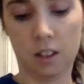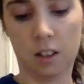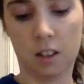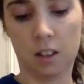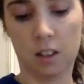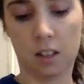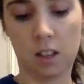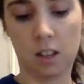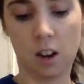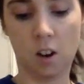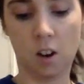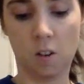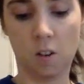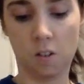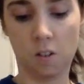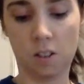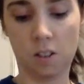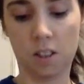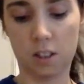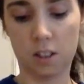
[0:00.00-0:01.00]
so
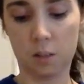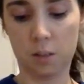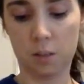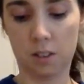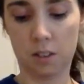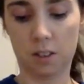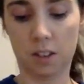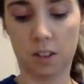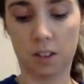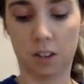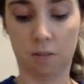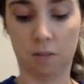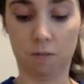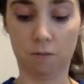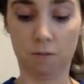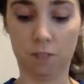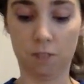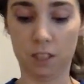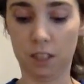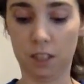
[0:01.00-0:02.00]
this one's like
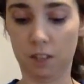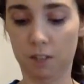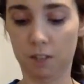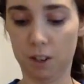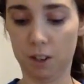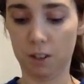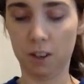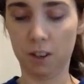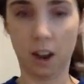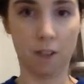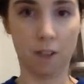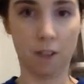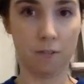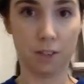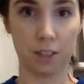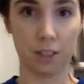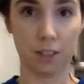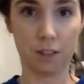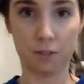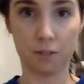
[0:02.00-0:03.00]
really filled. I
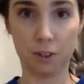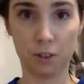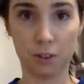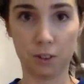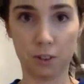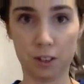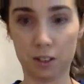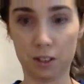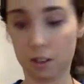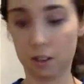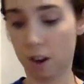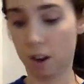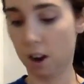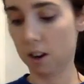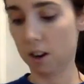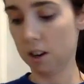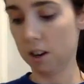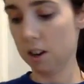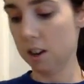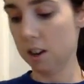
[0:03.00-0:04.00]
really filled this log.
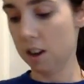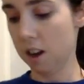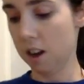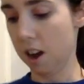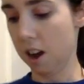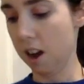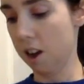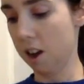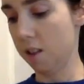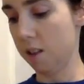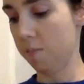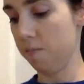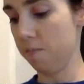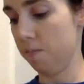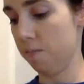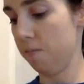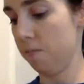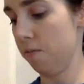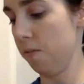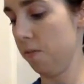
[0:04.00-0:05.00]
Are
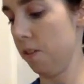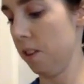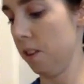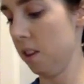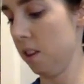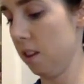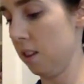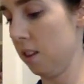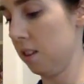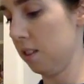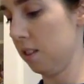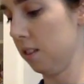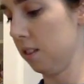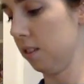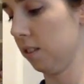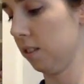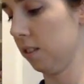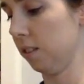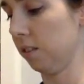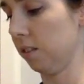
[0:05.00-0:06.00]
you ready for the other?